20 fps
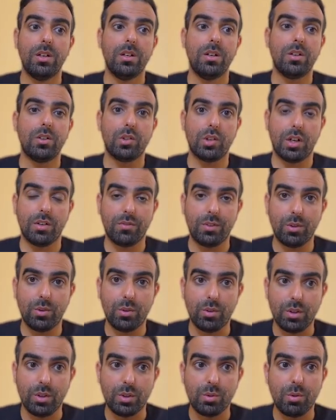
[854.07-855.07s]

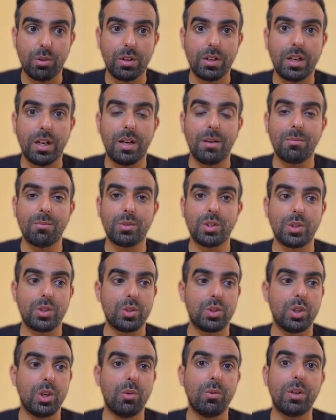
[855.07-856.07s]
Graphneuralnetwork. I'm just
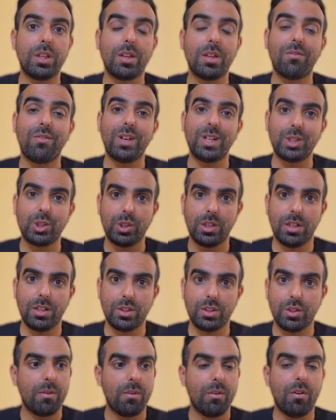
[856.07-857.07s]
showing the
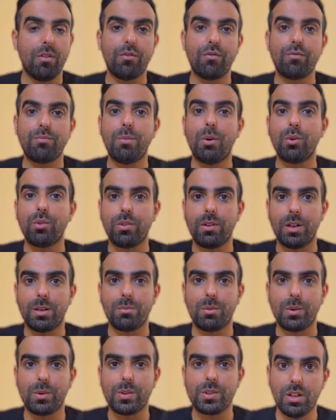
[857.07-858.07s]
functionality of both
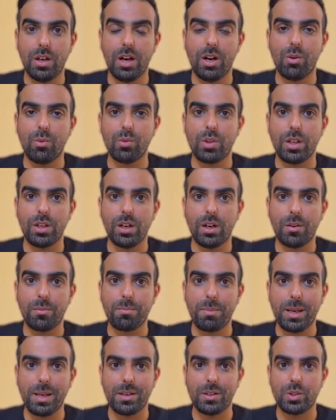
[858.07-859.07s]
libraries, how they are
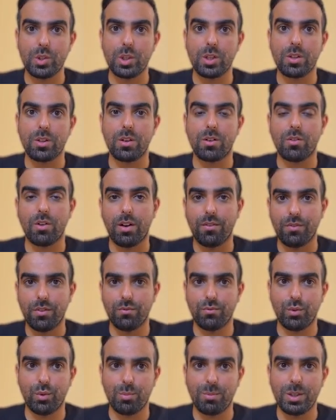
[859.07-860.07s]
packaging the graph
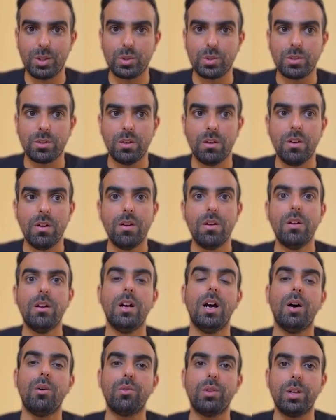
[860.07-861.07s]
information,
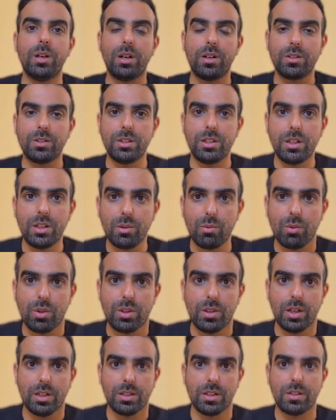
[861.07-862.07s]
how they are dealing with
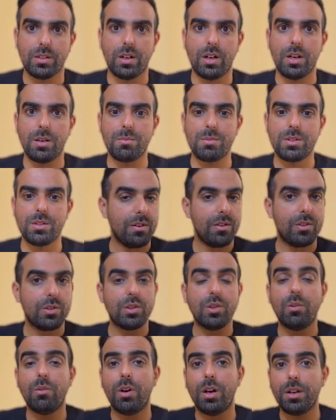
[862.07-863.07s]
data types.
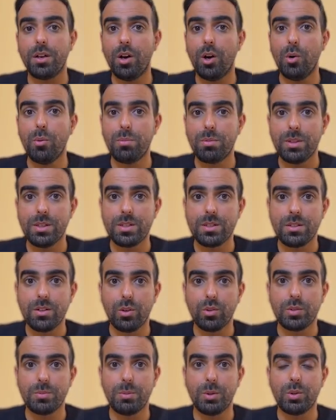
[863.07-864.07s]
So I hope this
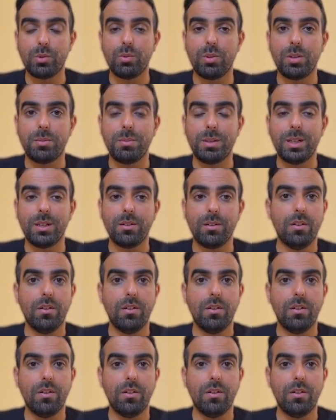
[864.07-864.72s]
notebook will be